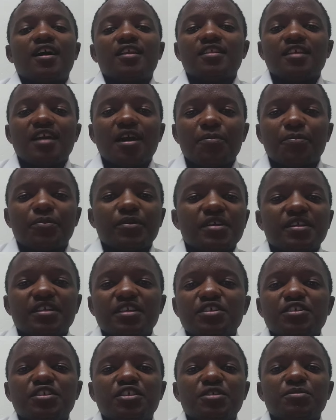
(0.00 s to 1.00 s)
the
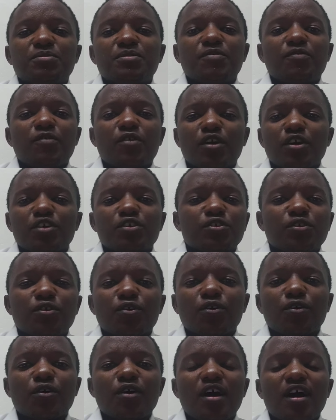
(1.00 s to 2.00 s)
apprenticeship, the
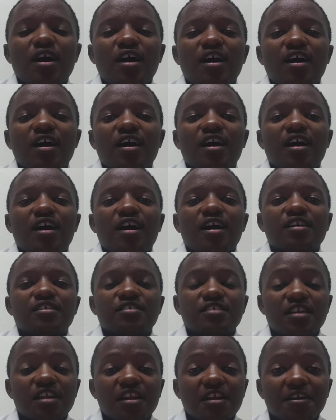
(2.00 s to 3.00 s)
vocational
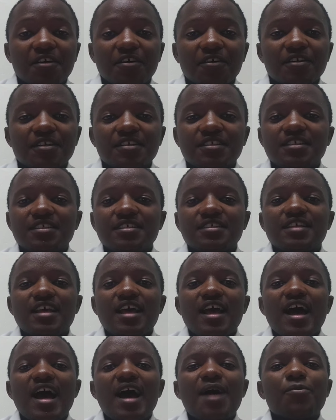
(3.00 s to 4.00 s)
training colleges.
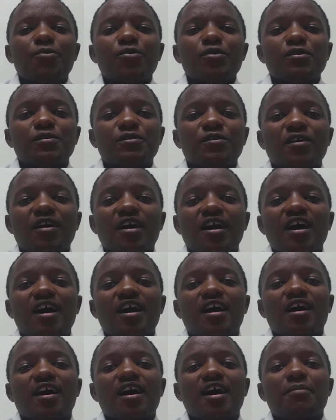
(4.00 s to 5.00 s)
I'm going to talk
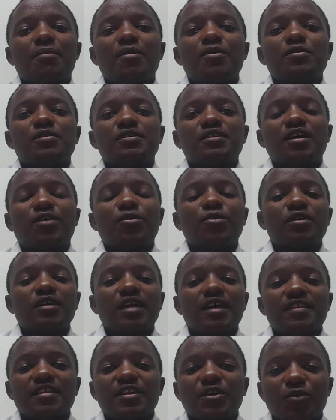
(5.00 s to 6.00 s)
about what
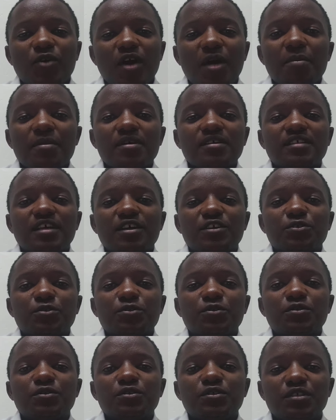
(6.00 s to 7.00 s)
are the requirements that
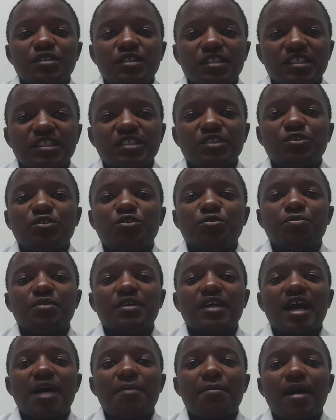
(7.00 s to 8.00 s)
you need to
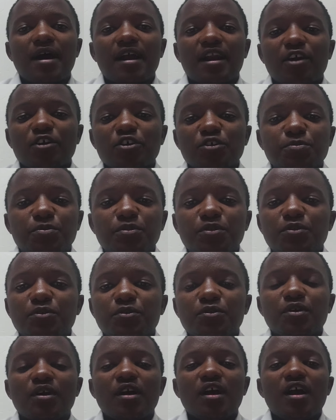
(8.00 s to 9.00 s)
become an
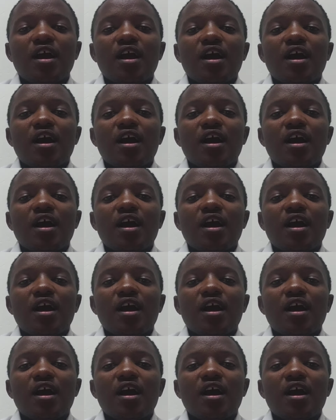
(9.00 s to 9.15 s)
Ausbildung,